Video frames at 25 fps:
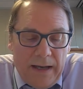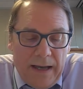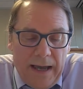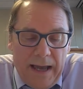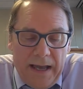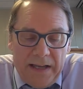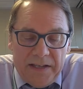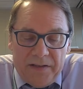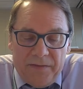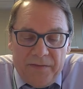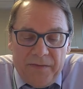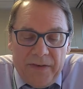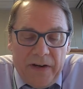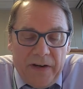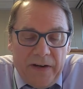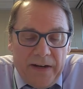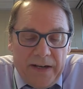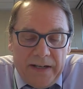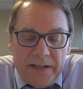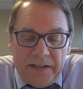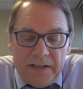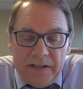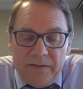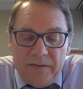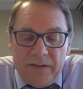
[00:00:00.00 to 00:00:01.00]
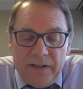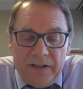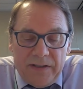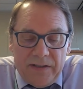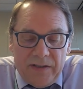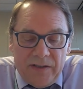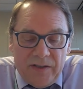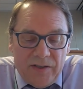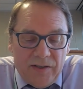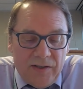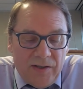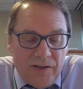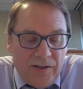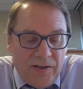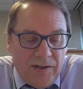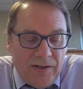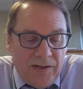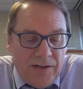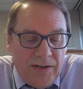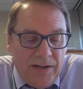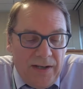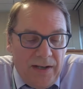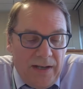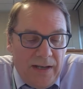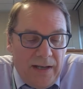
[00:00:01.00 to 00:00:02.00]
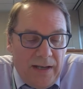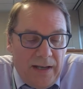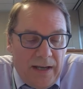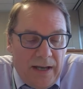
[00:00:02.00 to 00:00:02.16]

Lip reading: as a variant of concern,